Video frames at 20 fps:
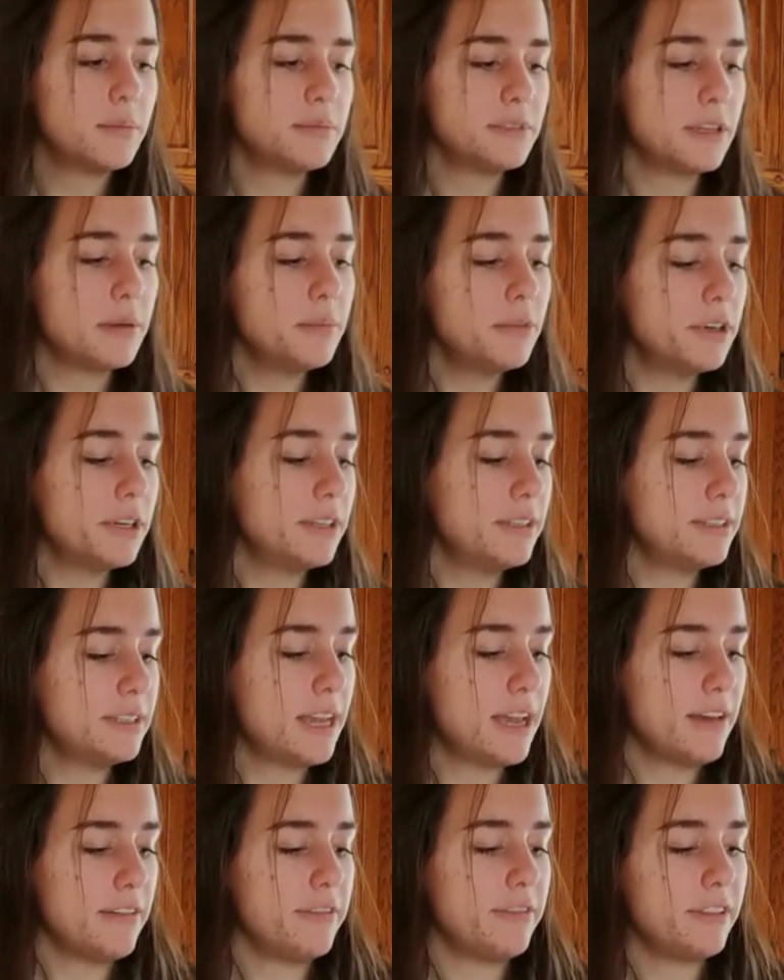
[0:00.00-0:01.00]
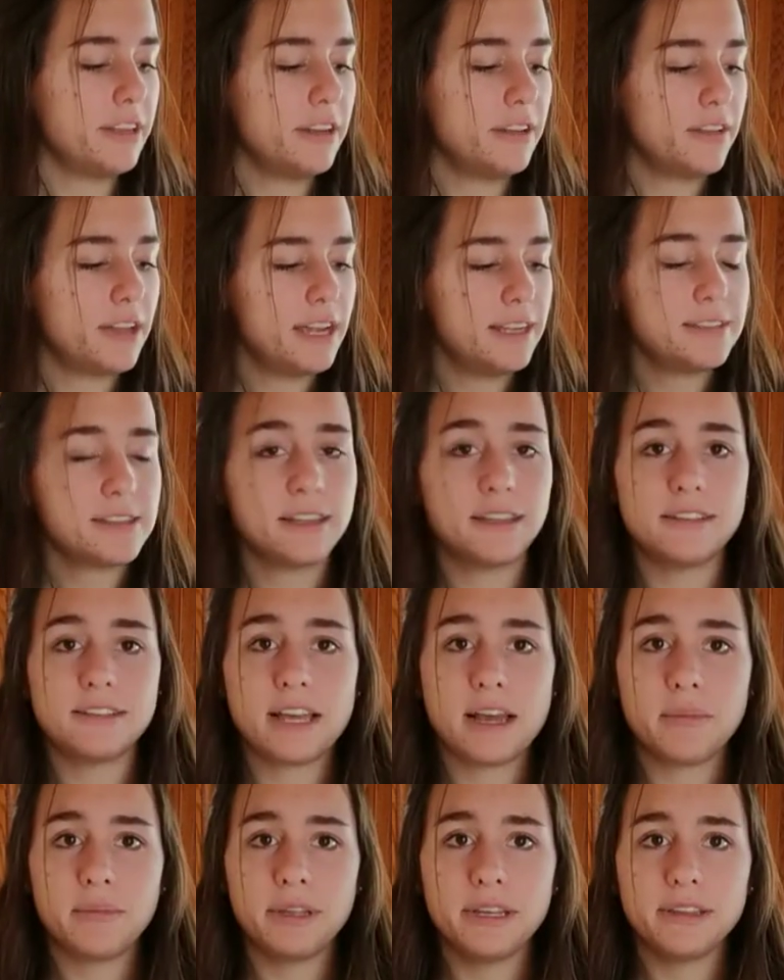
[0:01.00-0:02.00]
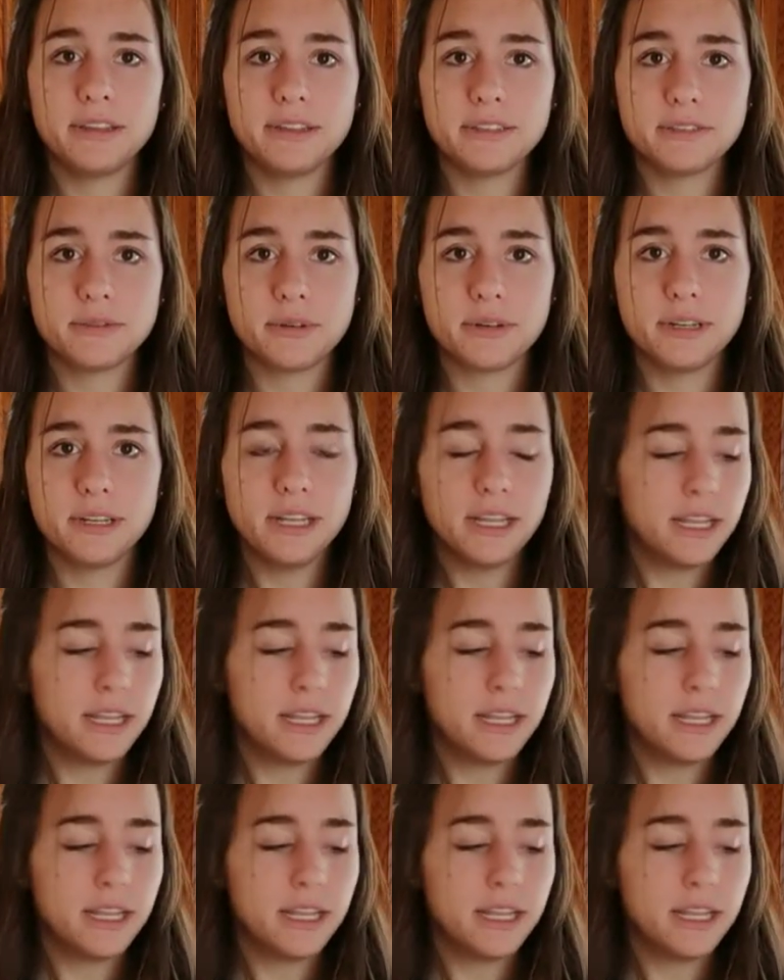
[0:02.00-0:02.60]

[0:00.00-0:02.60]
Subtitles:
Some grills have little lights on the top like this one.